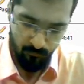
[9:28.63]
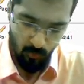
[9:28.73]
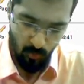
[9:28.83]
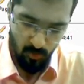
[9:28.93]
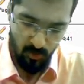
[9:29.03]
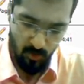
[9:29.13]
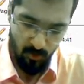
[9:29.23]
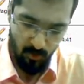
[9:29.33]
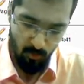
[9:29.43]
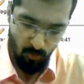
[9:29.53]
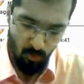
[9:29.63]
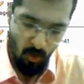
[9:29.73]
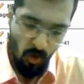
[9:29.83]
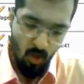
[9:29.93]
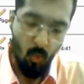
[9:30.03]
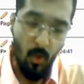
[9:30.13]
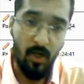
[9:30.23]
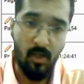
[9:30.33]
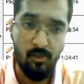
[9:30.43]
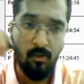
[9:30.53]
Okay, circuital law. Why
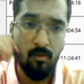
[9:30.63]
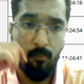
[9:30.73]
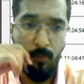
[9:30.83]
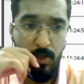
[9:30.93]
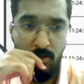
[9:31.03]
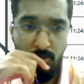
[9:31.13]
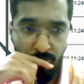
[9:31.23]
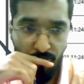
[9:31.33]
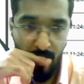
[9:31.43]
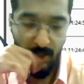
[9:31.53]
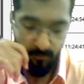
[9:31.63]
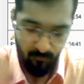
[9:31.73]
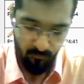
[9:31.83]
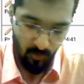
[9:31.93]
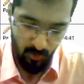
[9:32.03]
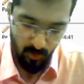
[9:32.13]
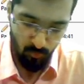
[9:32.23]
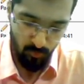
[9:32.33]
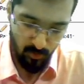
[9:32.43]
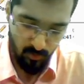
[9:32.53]
does a plane fly?
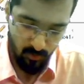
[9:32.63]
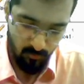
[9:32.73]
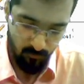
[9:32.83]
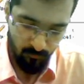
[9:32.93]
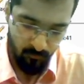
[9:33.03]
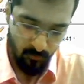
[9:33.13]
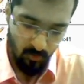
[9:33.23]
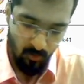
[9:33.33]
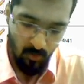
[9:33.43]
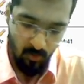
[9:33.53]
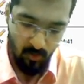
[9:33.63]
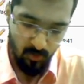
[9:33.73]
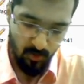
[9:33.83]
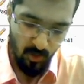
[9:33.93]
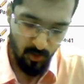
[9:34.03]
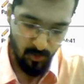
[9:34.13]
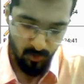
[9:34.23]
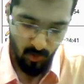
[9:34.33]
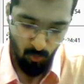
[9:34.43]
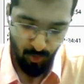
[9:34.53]
Resonance. It's there in
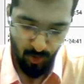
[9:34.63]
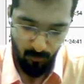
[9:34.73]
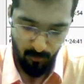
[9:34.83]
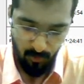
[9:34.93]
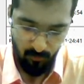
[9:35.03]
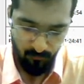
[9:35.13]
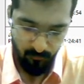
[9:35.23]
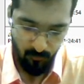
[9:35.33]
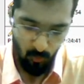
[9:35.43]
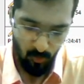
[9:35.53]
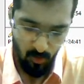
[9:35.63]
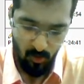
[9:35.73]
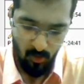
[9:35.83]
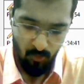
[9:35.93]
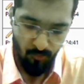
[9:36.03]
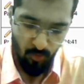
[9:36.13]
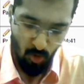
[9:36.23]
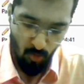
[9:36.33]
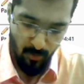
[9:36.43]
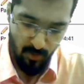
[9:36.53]
sound chapter. Okay,
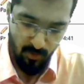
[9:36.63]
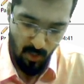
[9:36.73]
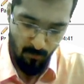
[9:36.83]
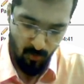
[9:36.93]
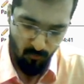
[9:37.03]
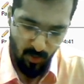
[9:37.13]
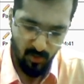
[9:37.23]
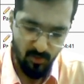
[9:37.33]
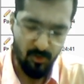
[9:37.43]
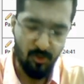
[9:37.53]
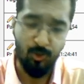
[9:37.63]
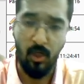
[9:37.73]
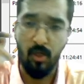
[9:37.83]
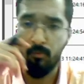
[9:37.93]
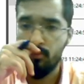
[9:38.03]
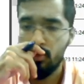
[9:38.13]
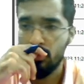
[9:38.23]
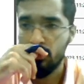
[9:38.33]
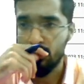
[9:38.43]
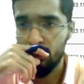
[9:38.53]
phenomena and diamond. Why does it shine?
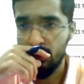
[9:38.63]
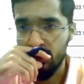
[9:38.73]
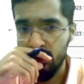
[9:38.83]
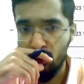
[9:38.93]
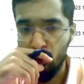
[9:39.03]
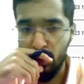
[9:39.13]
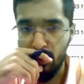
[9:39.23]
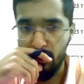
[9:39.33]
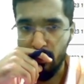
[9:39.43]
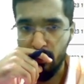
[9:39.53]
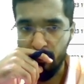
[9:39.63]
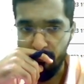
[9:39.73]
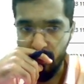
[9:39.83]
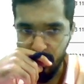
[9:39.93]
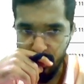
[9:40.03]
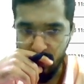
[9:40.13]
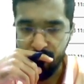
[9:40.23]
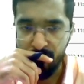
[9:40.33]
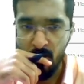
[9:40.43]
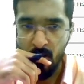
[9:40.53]
So this is total internal reflection,
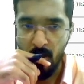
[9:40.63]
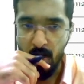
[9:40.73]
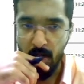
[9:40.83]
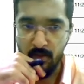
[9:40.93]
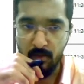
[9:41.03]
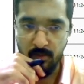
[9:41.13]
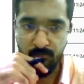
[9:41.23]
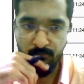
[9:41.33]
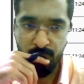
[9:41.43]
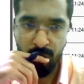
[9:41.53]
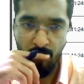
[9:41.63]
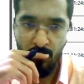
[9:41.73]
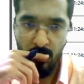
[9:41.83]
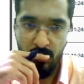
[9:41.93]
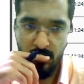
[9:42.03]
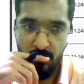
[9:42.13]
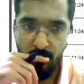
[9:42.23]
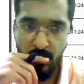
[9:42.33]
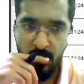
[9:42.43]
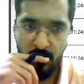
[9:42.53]
and it's
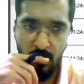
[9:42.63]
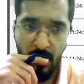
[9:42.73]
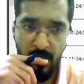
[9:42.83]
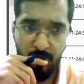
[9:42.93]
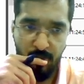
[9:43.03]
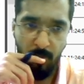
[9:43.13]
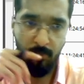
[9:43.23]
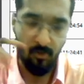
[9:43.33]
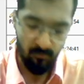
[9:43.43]
there in the light chapter.